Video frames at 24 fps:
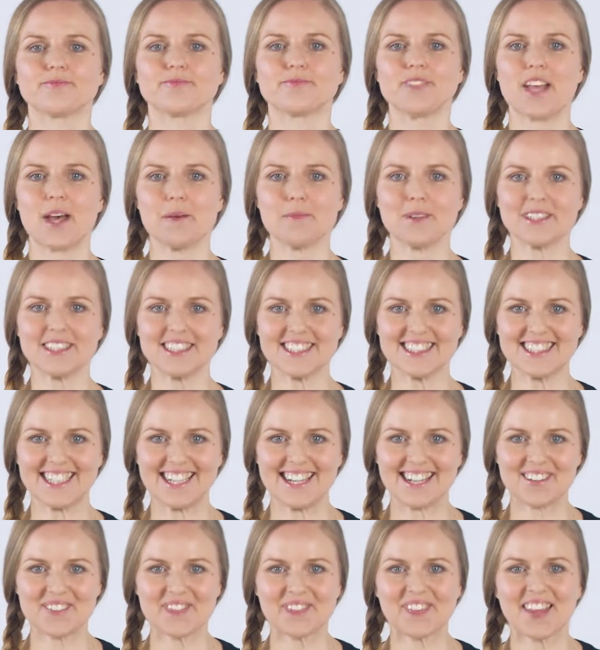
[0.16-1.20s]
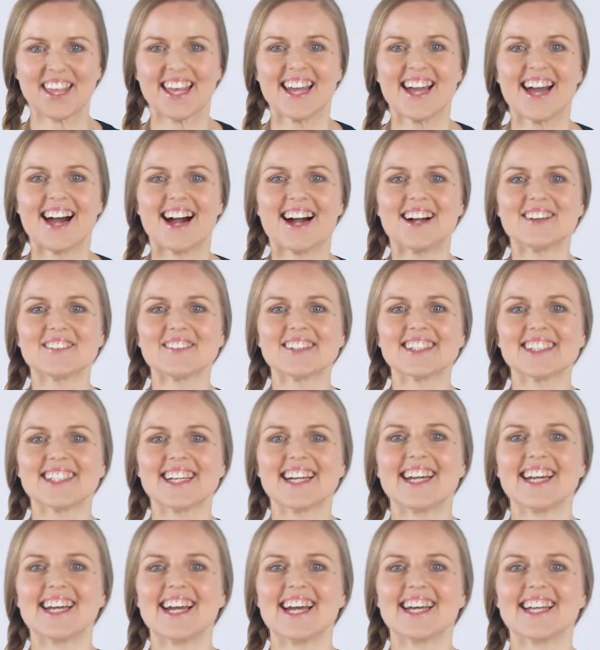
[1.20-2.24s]
Namaste, I'm
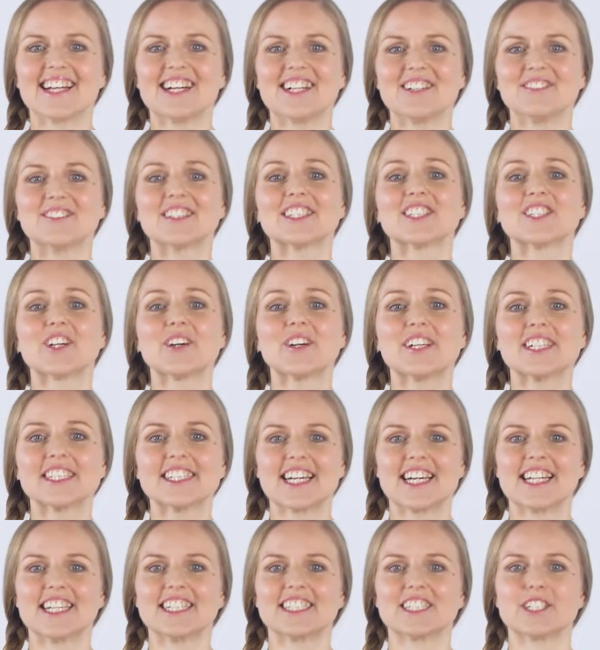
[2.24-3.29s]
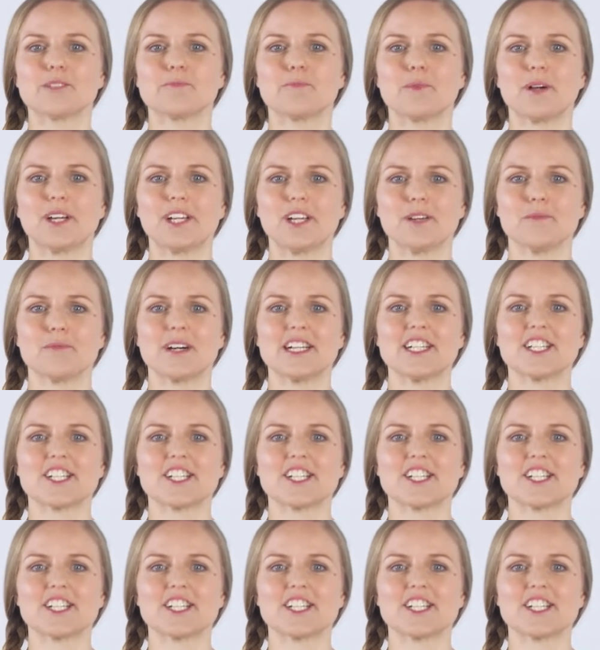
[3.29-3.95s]
Claire and I'm so excited to bring you my